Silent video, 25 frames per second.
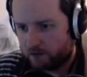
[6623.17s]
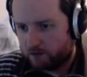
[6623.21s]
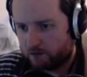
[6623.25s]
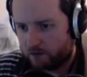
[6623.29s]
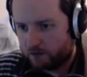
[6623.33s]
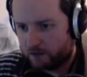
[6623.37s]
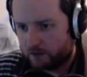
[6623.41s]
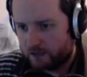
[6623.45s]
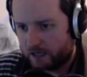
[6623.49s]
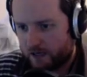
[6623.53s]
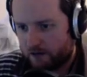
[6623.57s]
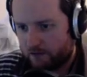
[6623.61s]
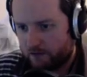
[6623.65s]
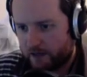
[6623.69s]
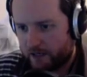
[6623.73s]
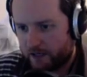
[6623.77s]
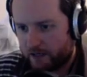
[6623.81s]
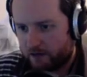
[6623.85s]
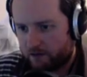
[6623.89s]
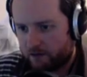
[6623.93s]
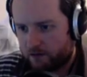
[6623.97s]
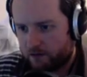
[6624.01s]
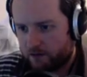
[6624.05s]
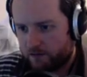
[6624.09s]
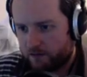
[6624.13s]
Oh, they're all down
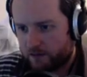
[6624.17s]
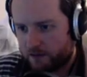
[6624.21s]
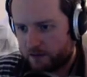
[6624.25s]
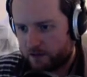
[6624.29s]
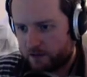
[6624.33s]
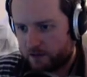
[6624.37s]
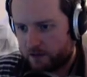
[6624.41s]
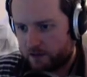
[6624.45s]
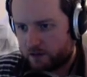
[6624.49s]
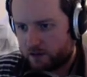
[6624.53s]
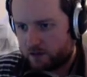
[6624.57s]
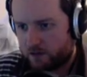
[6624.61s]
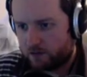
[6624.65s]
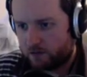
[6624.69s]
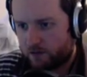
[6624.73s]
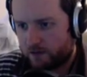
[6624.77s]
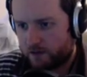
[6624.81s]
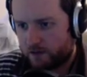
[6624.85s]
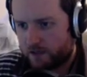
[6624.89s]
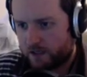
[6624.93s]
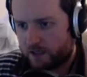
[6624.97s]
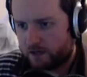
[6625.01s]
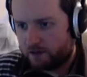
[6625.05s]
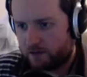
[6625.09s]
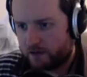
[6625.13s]
there. All of his, his
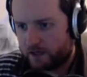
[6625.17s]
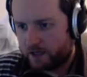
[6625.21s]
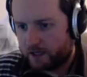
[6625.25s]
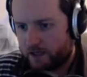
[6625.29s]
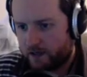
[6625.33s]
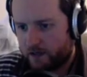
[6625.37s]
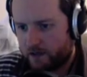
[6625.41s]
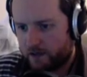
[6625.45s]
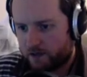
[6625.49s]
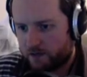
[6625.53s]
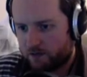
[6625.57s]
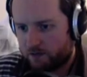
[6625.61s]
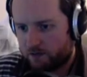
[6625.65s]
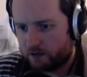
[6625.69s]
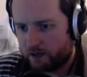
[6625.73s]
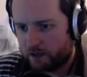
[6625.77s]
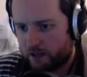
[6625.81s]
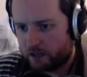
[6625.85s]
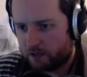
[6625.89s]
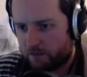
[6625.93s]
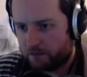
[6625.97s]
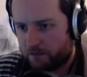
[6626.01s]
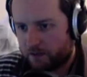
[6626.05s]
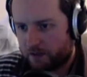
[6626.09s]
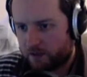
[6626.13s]
swords down there. There's only
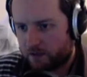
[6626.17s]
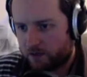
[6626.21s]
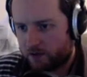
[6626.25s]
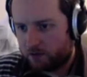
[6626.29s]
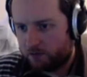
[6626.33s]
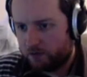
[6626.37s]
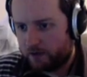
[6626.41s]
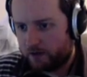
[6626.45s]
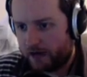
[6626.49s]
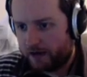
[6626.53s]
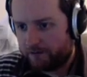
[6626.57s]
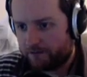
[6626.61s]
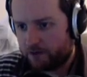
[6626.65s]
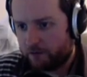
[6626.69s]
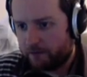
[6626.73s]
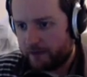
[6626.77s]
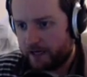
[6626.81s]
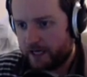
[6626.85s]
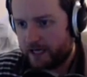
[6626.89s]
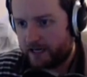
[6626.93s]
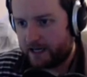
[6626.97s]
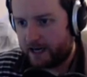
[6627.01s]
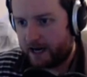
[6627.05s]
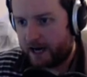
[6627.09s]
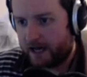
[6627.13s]
a couple of... Oh, they're after
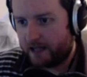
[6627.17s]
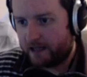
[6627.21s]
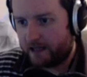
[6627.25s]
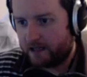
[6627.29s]
me and